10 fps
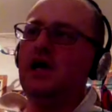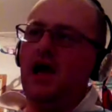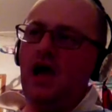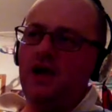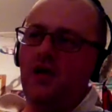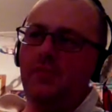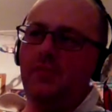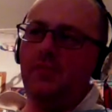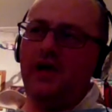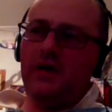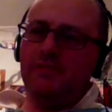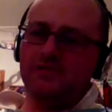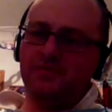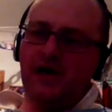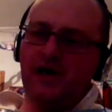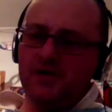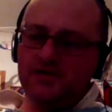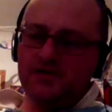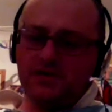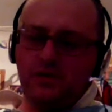and I'll be able to pick it up, because I'll
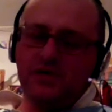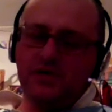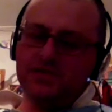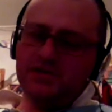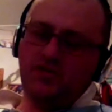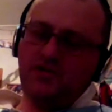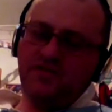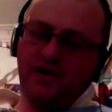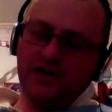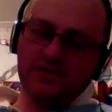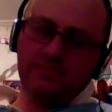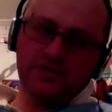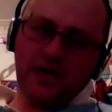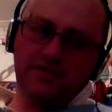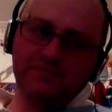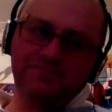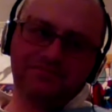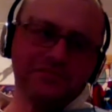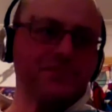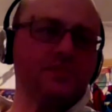also be using Storyfy to put
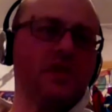together